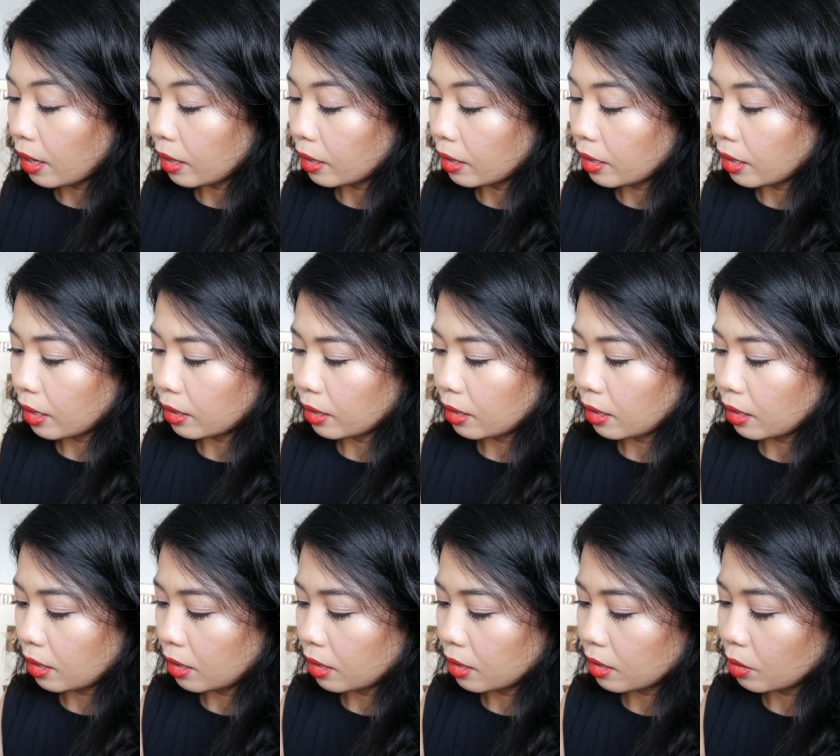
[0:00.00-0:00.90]
I got
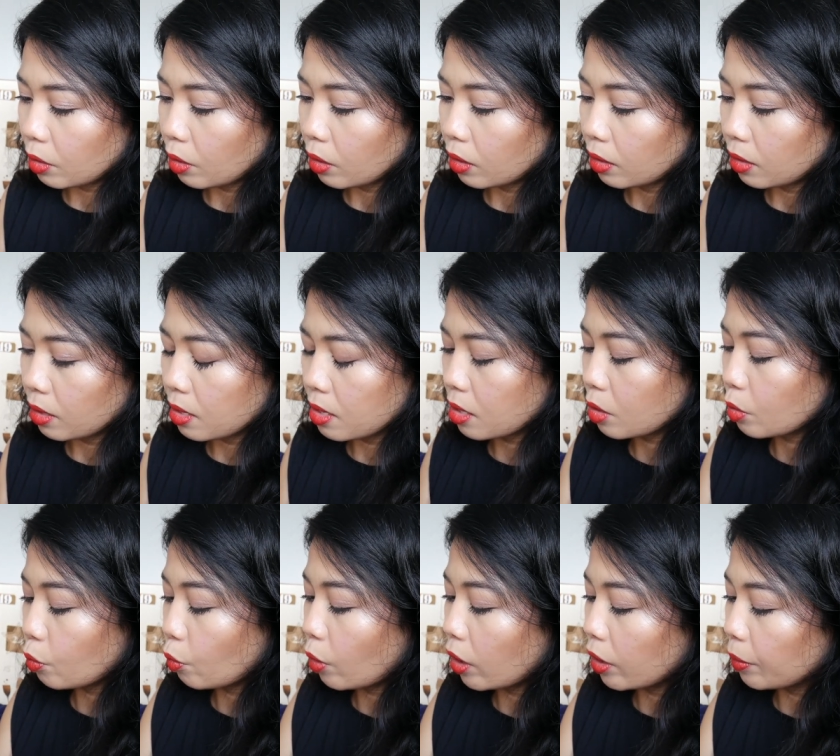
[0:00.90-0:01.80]
this. This is
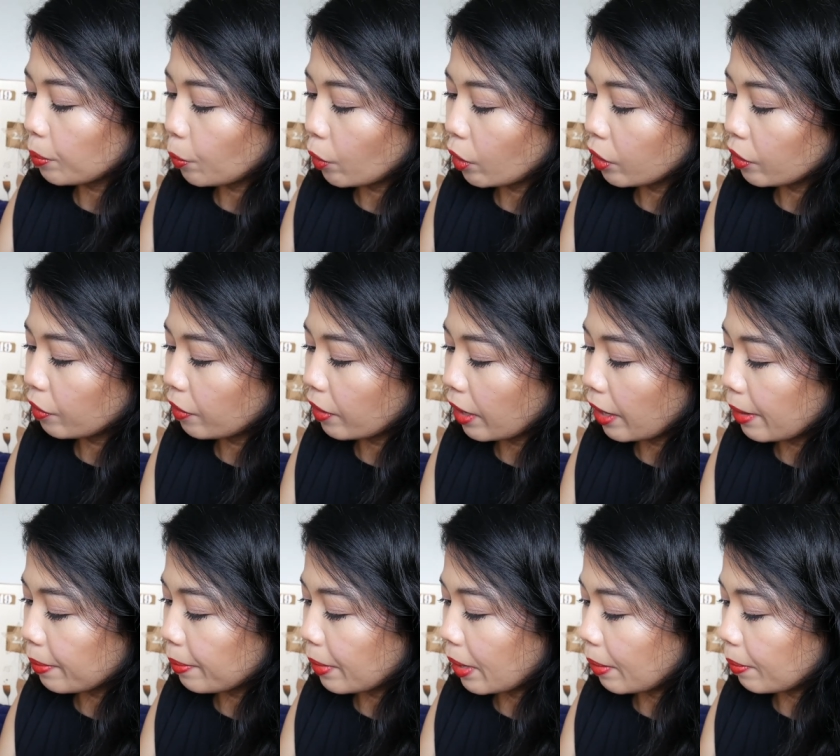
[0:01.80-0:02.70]
1.5
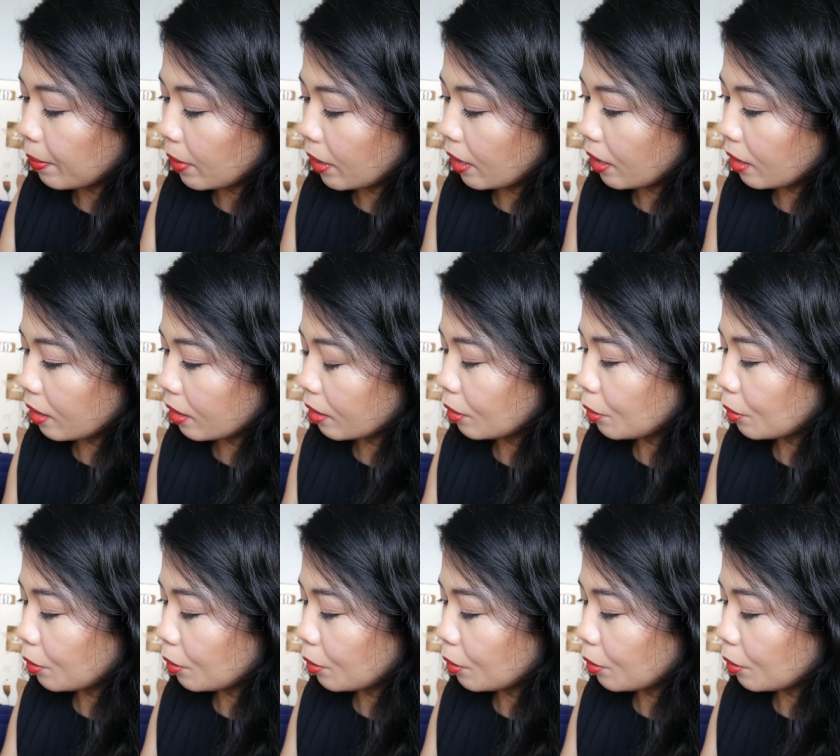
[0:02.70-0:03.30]
ml.